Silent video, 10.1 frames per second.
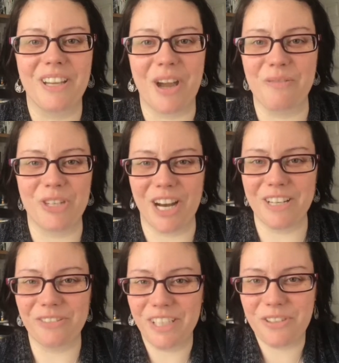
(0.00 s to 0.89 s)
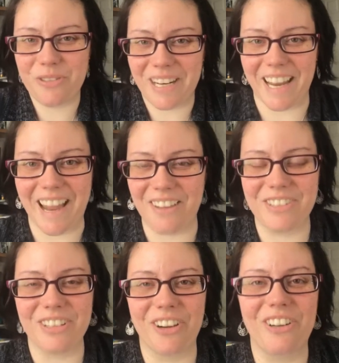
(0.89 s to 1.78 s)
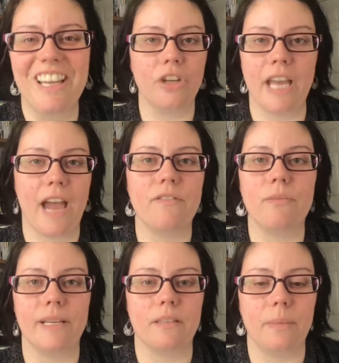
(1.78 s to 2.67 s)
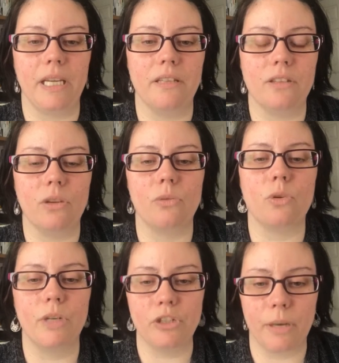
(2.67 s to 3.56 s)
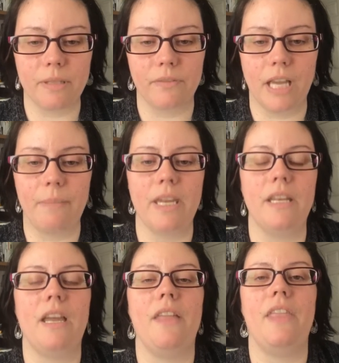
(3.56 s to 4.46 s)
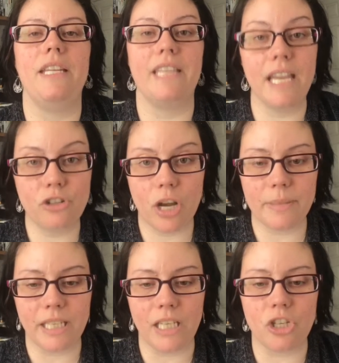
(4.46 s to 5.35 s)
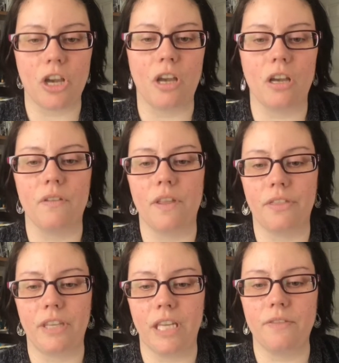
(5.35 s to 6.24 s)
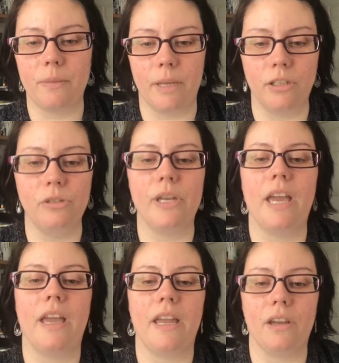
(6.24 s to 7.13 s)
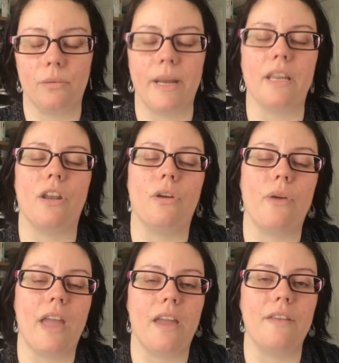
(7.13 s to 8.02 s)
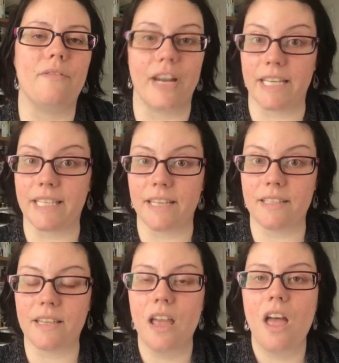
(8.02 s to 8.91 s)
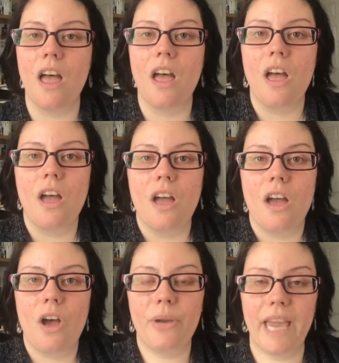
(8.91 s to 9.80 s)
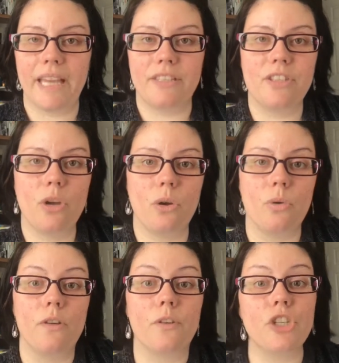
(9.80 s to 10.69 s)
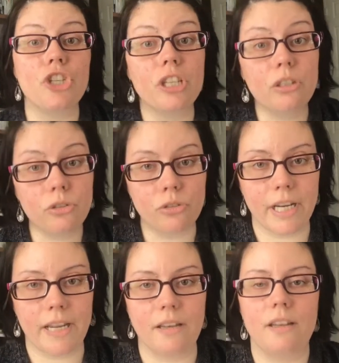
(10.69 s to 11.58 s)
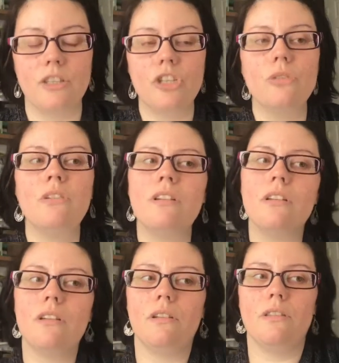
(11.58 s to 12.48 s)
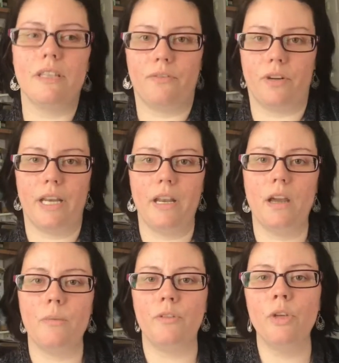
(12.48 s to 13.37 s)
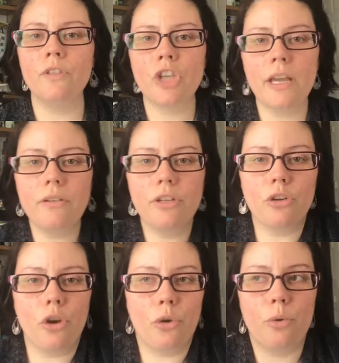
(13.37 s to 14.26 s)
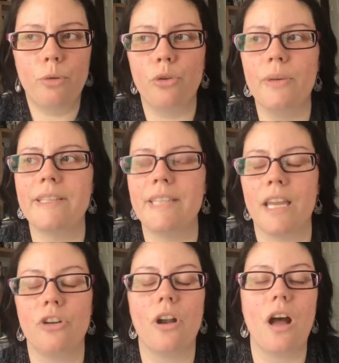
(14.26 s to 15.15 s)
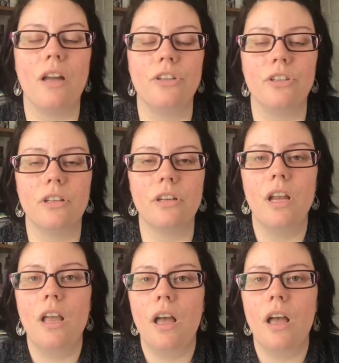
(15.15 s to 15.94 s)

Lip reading: I'm trying to reuse what I have. So you're gonna have the recipe. So 20 drops of lemon, and then 10 drops each of Thieves, Melaleuca A, oregano, and frankincense. Okay, so for children are a little different. If you have a child in your home who is 10 or under,